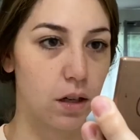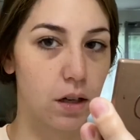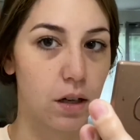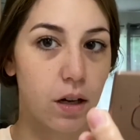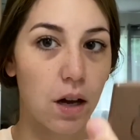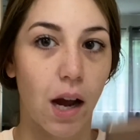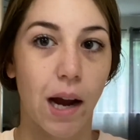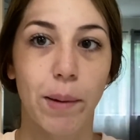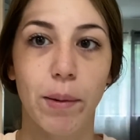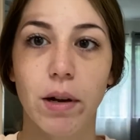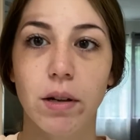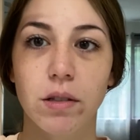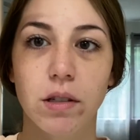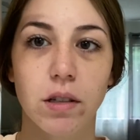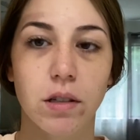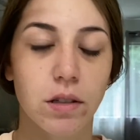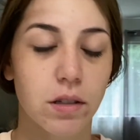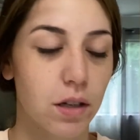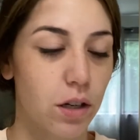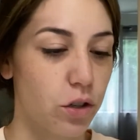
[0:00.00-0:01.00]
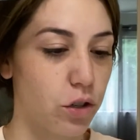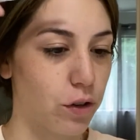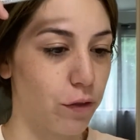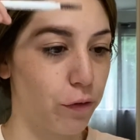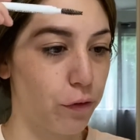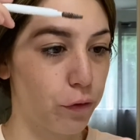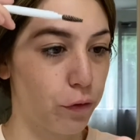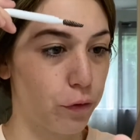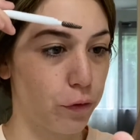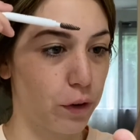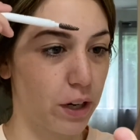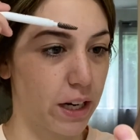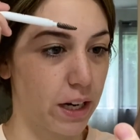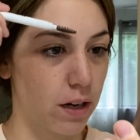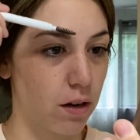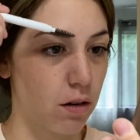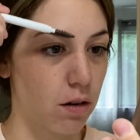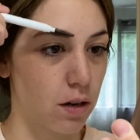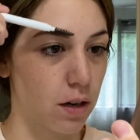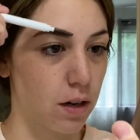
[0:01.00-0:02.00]
Eyebrows is such a freaking
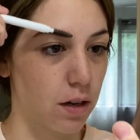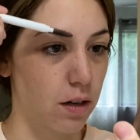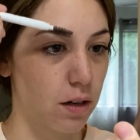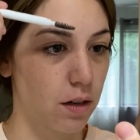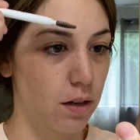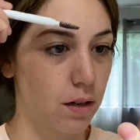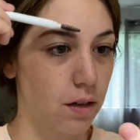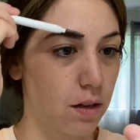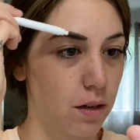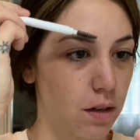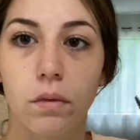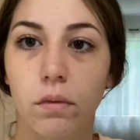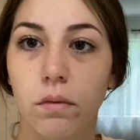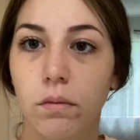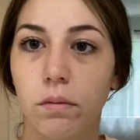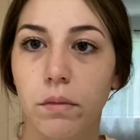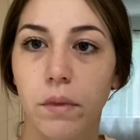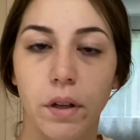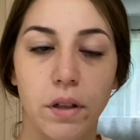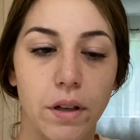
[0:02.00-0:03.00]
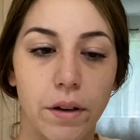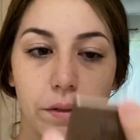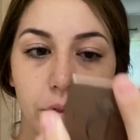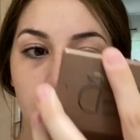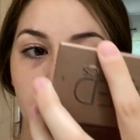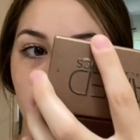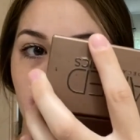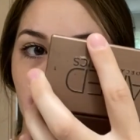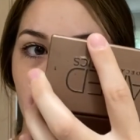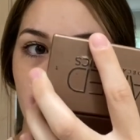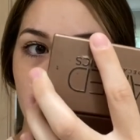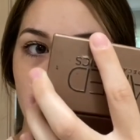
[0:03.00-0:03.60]
art. I definitely feel like the